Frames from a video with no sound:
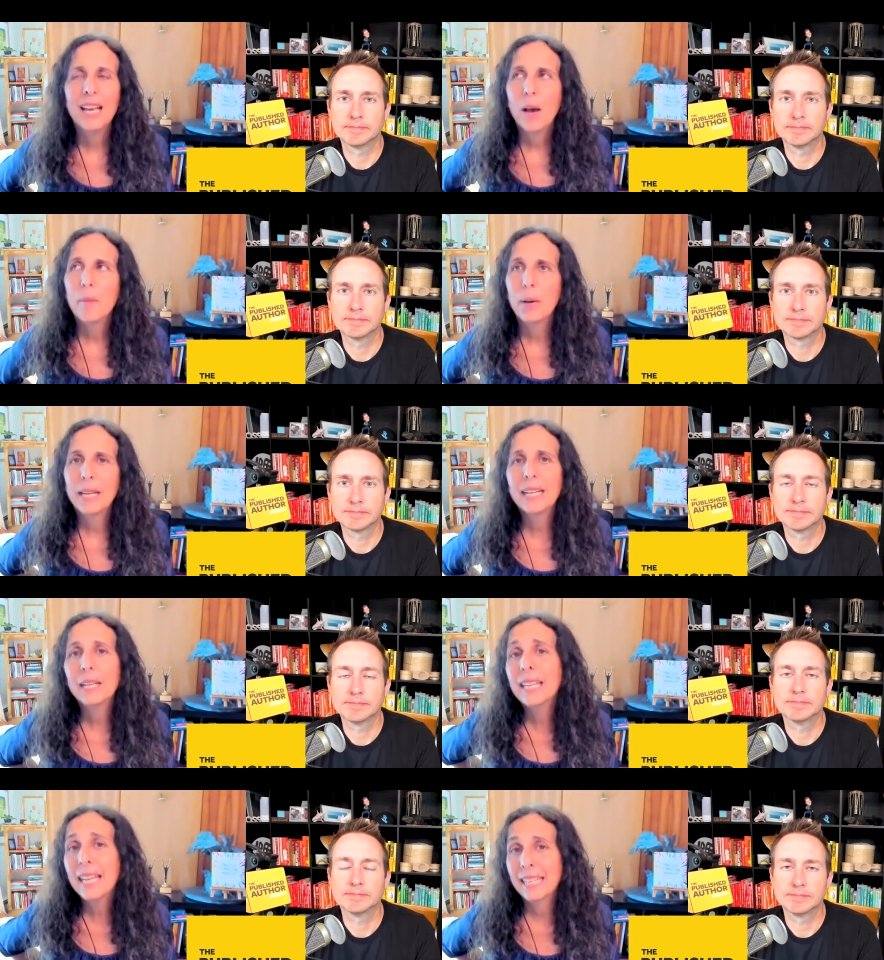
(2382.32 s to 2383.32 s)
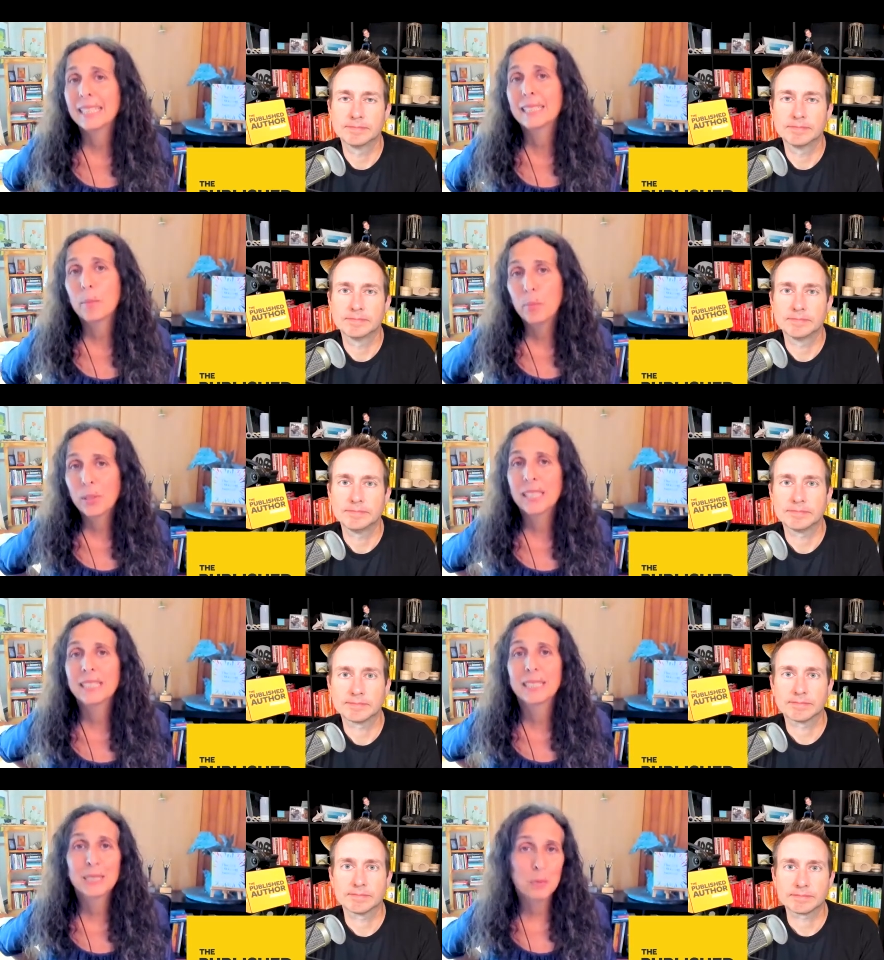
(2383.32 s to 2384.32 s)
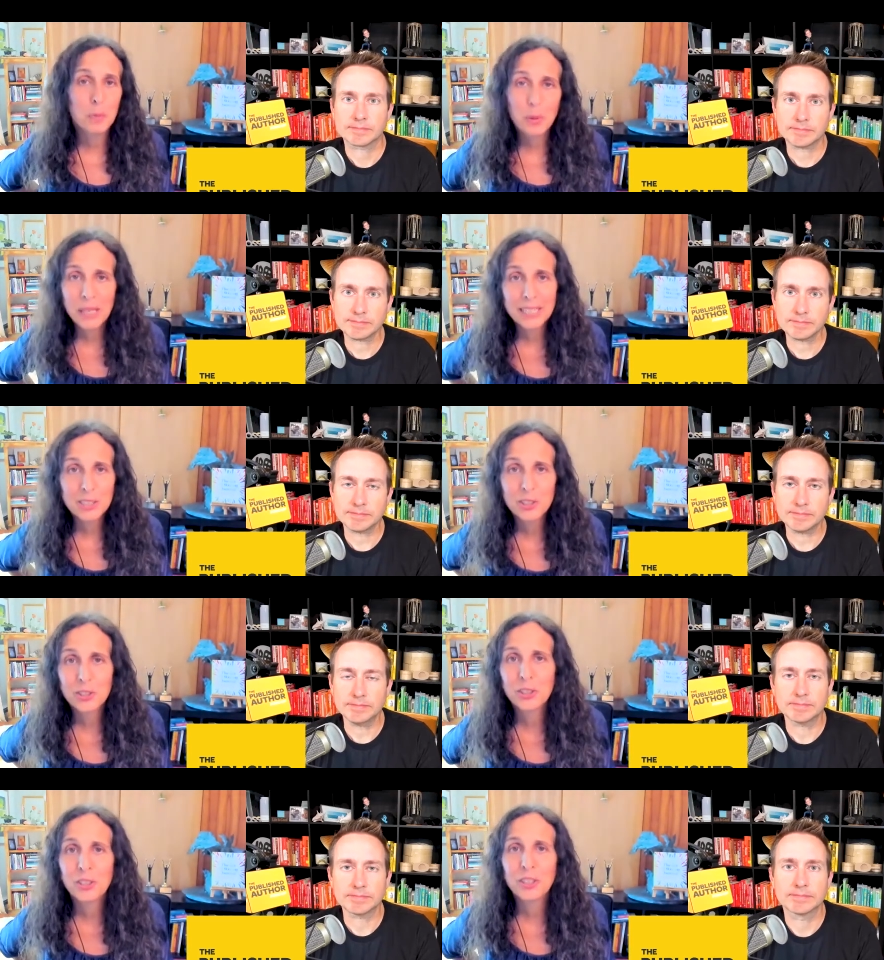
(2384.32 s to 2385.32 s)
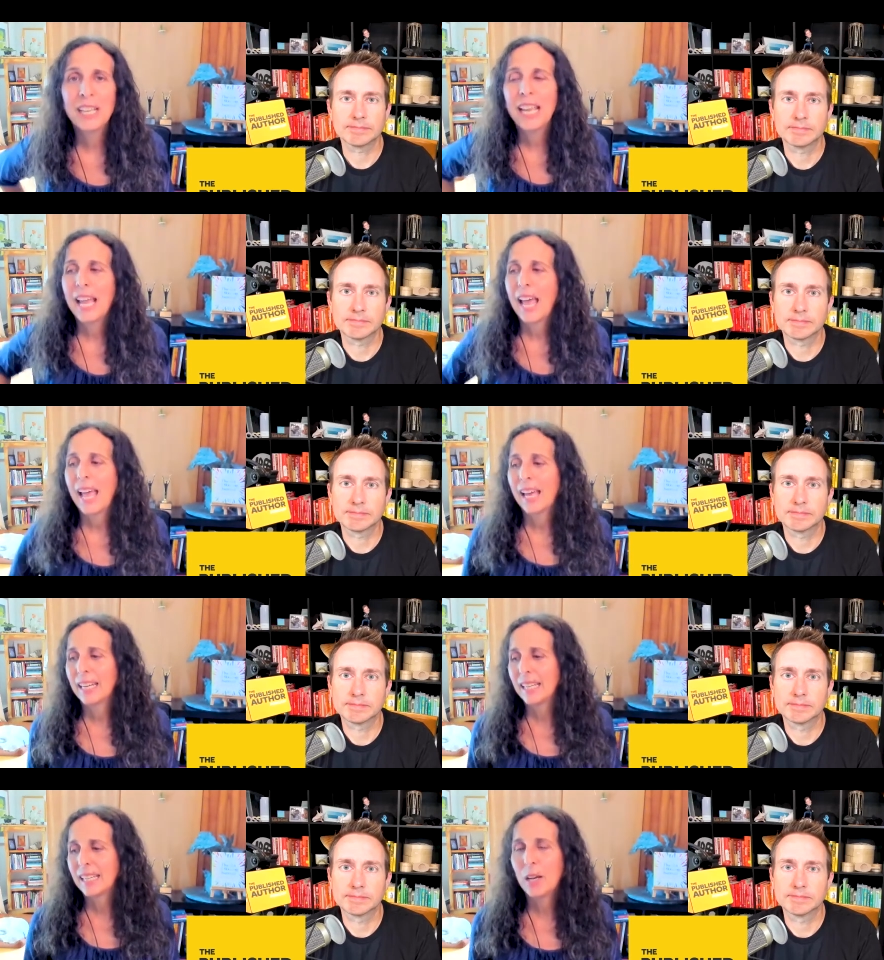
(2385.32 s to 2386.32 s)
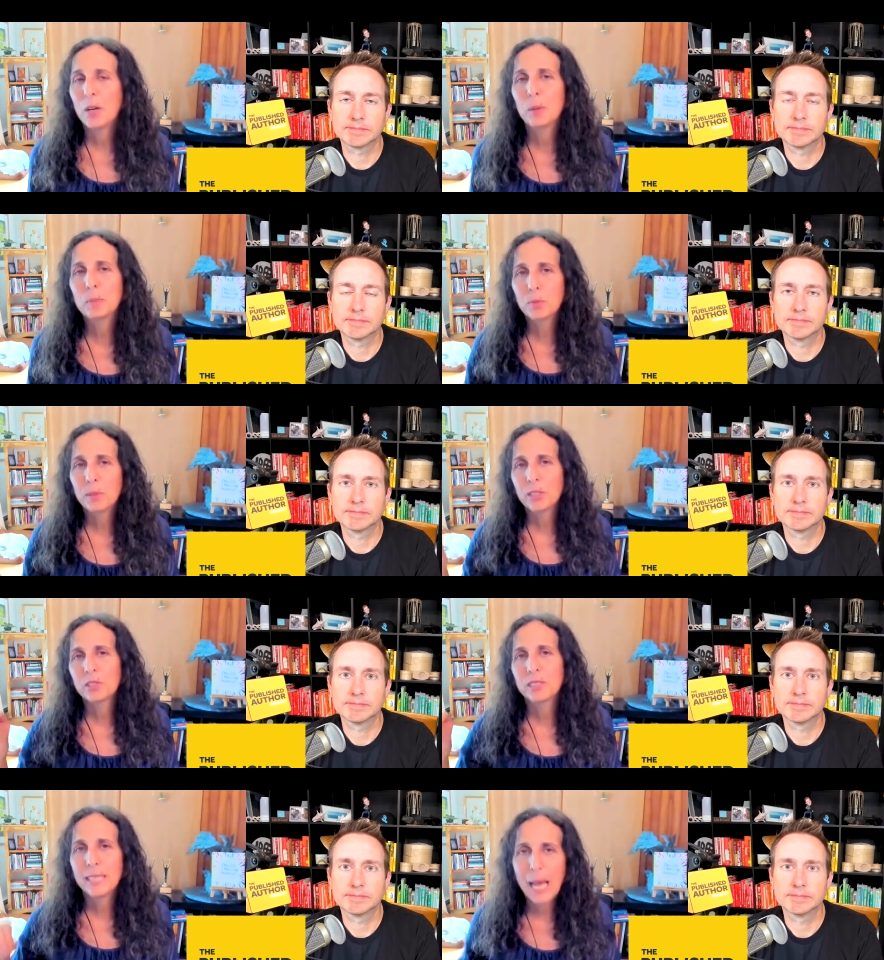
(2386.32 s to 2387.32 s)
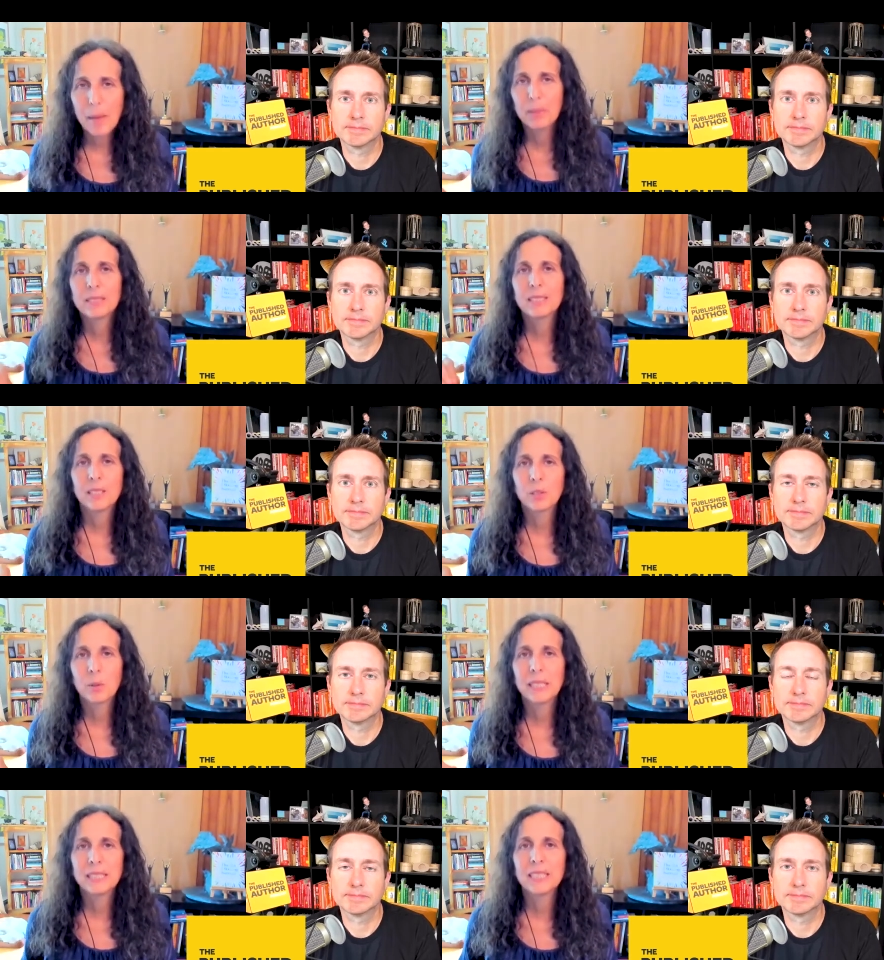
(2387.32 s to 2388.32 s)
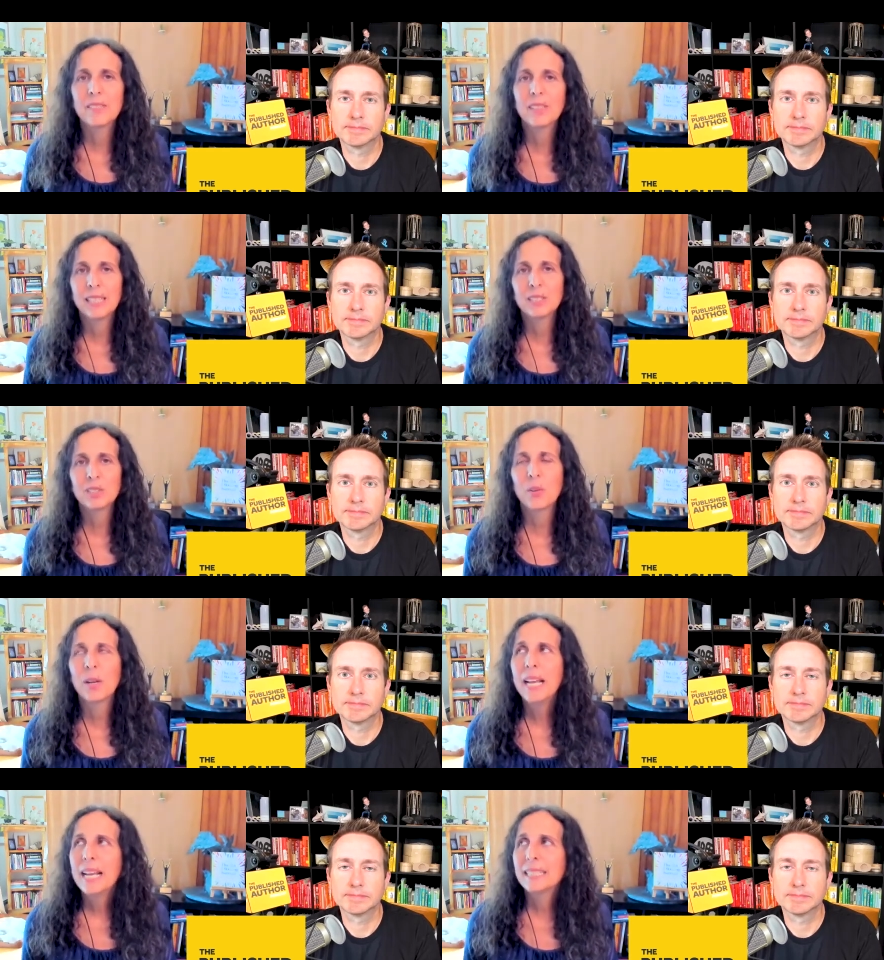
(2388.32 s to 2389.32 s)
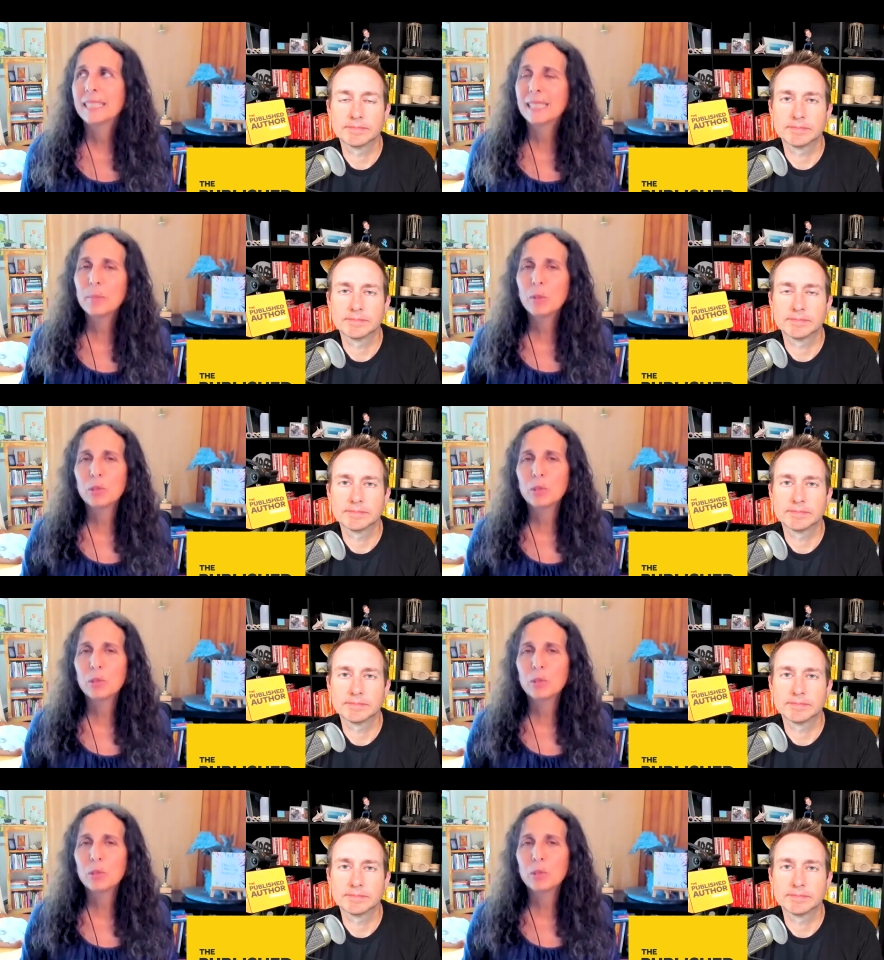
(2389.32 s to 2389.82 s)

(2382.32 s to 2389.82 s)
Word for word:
Speaker 1: but again it's a book that's experiential and it helps readers tap into their creativity so it's a similar